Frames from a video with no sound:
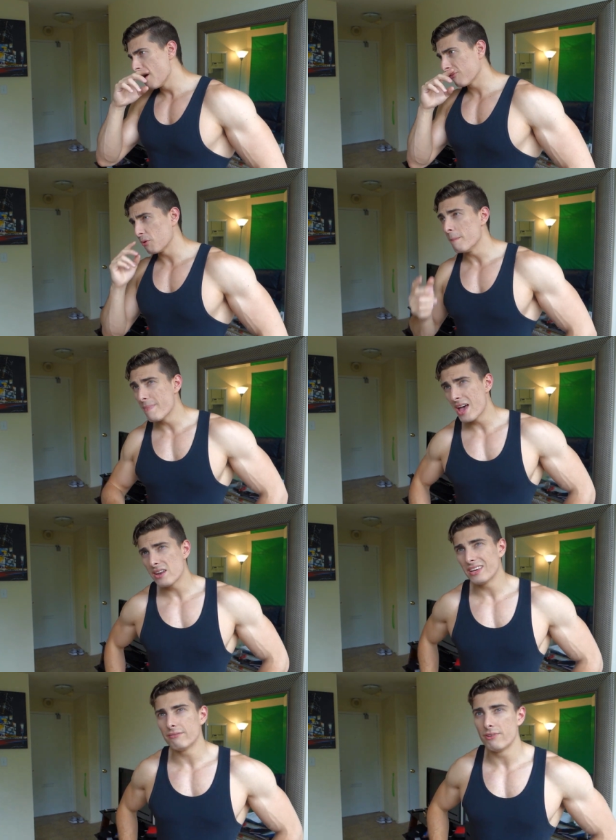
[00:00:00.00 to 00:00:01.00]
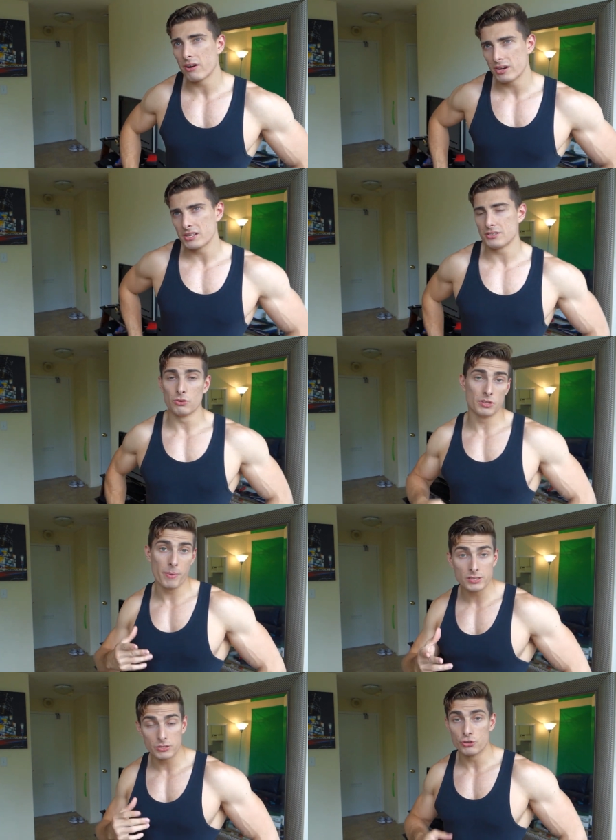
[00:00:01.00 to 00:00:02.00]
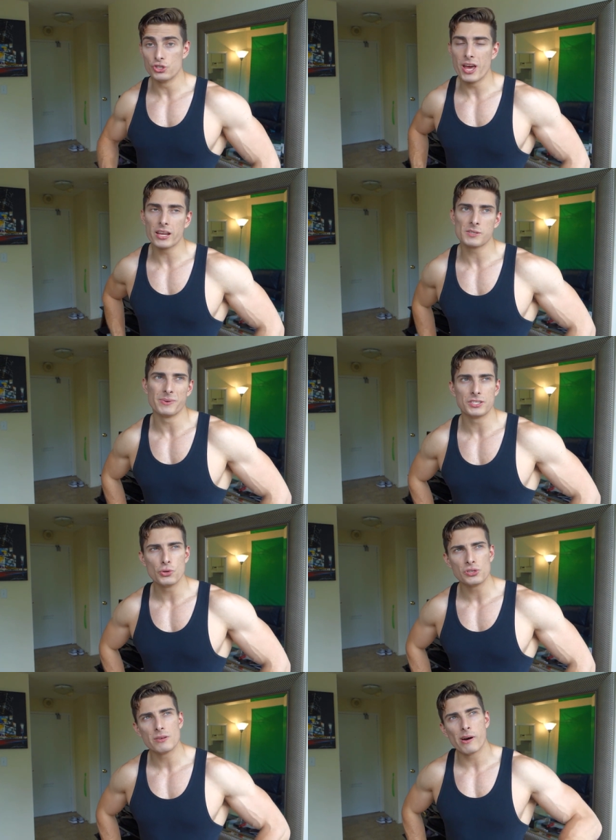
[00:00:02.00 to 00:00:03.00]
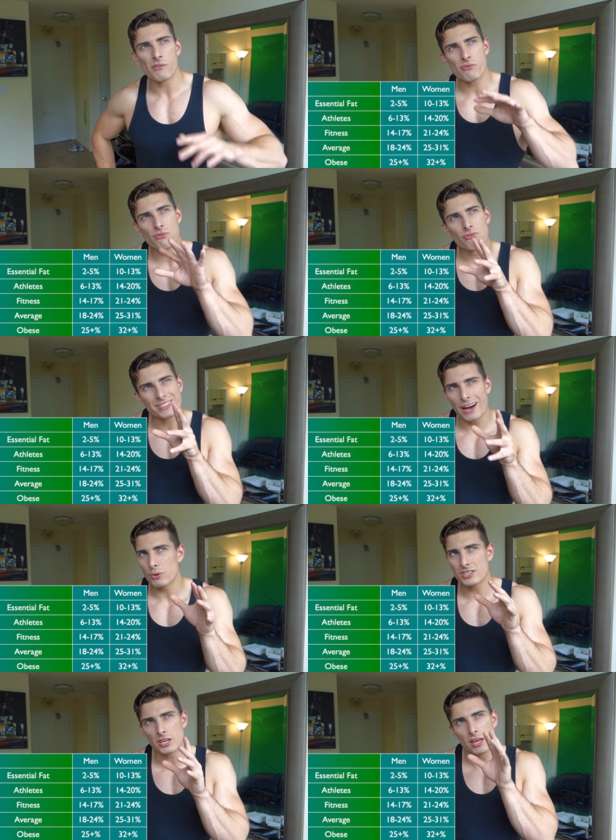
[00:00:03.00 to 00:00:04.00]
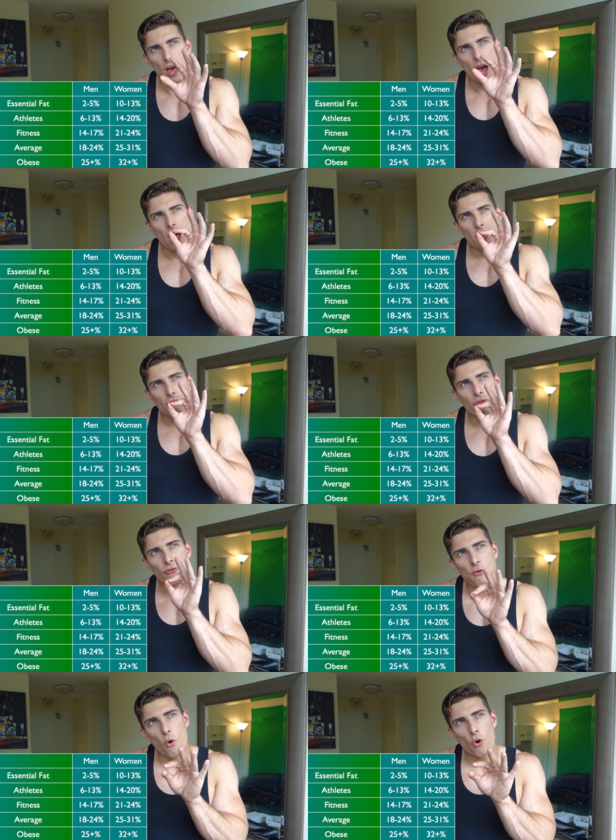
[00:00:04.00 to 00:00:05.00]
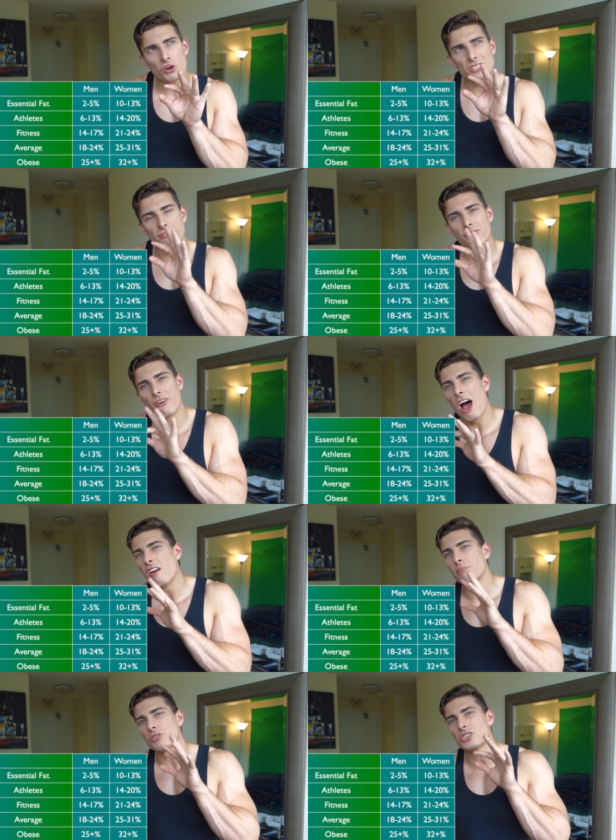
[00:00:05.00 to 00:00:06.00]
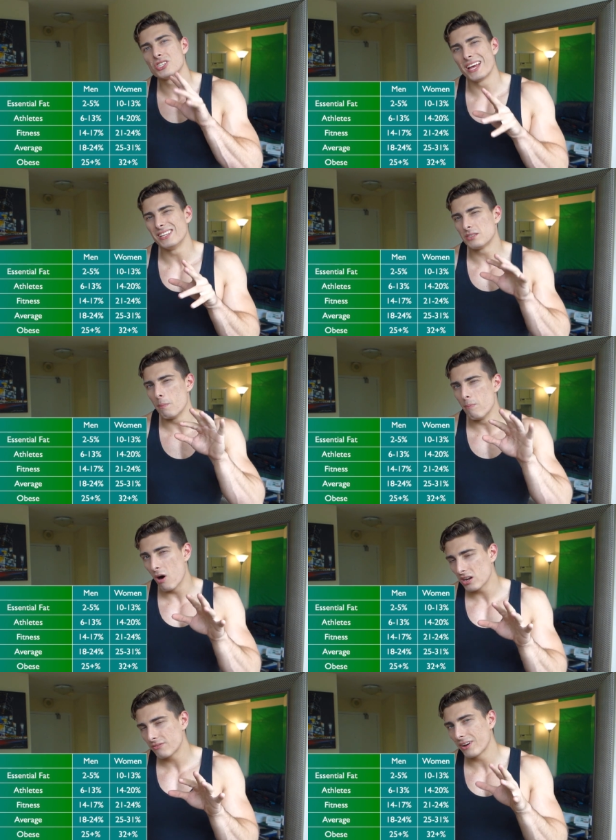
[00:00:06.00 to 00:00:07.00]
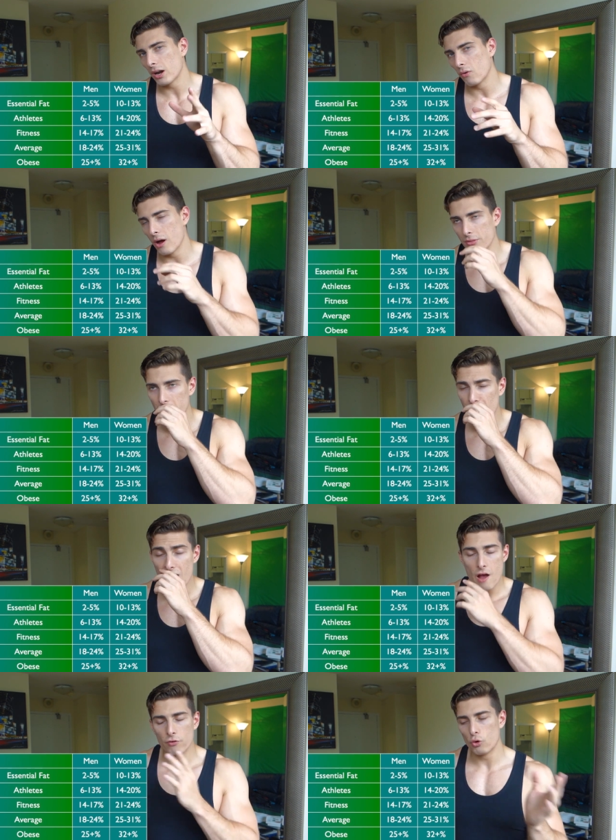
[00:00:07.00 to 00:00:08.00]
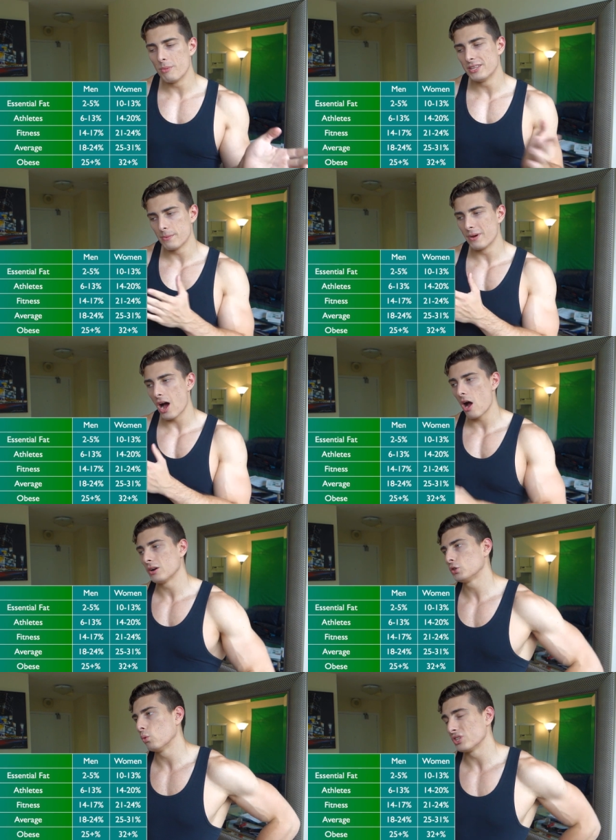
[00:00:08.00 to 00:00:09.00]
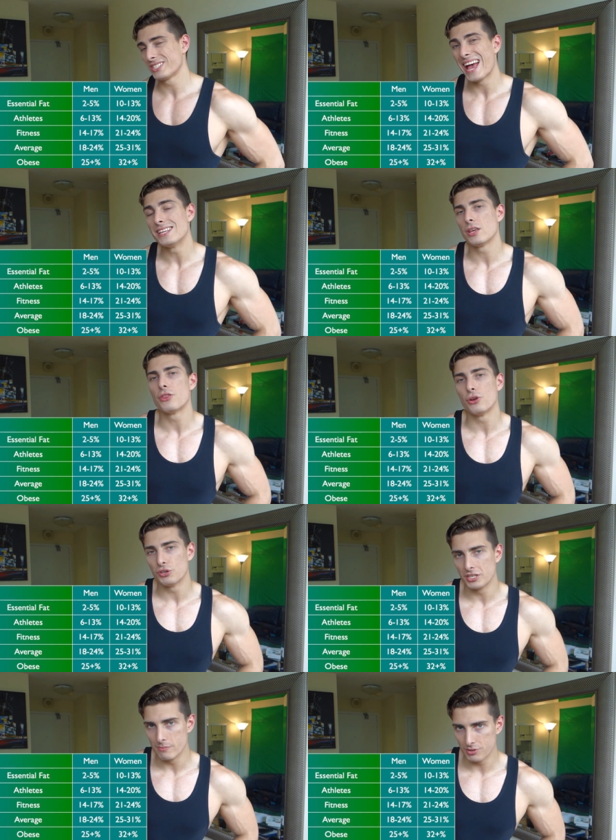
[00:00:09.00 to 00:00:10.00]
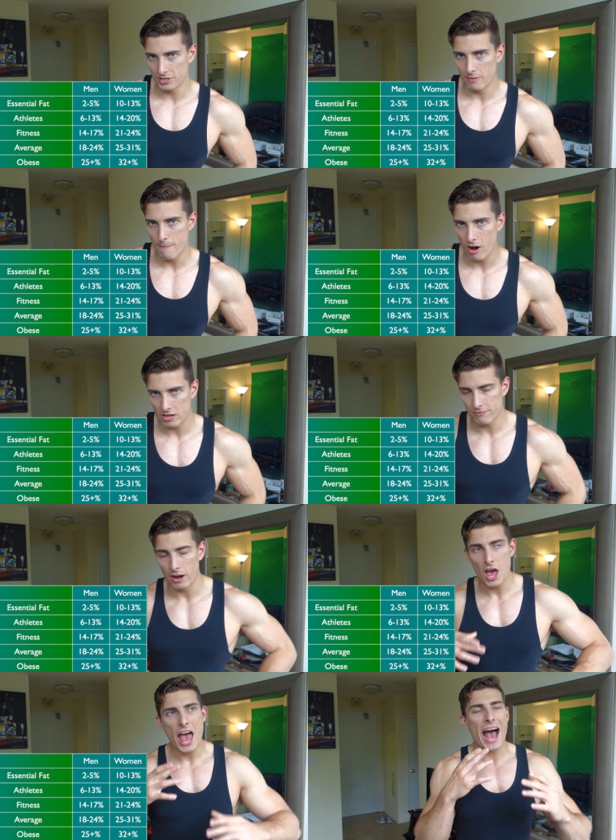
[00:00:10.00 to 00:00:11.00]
For men, it varies, depends on your genetics, but it's usually about, I want to say, 4 to 5% body fat around there. For women, it's a bit higher, towards 10 to 13% body fat.